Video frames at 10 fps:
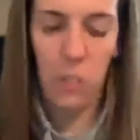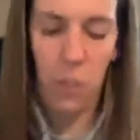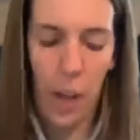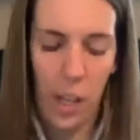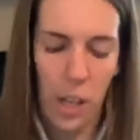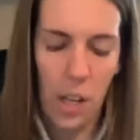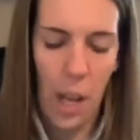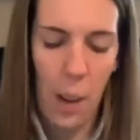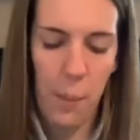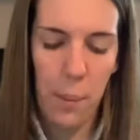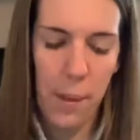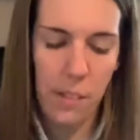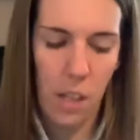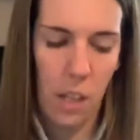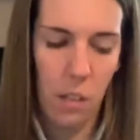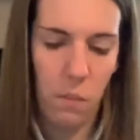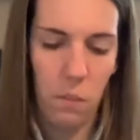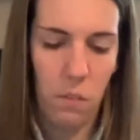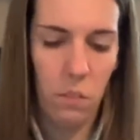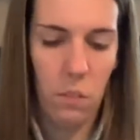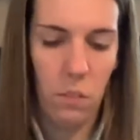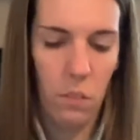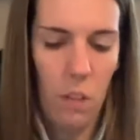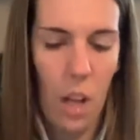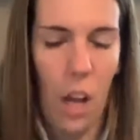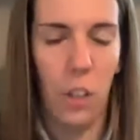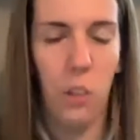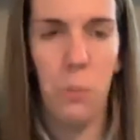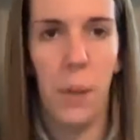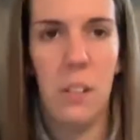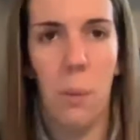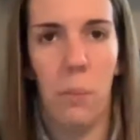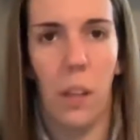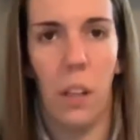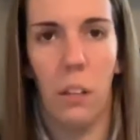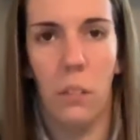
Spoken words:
are added, I'm going to mix it. How do you mix something?